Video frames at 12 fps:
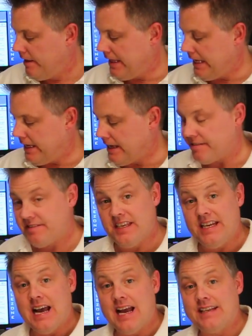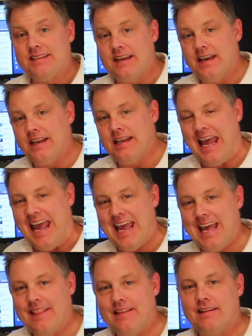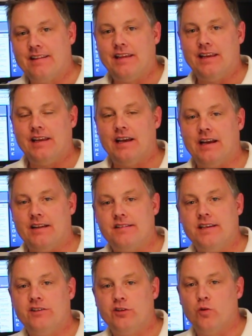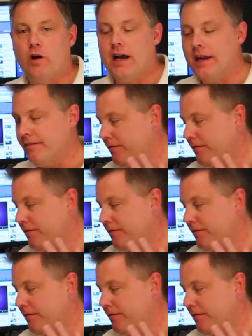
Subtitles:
the C910 and the T2i.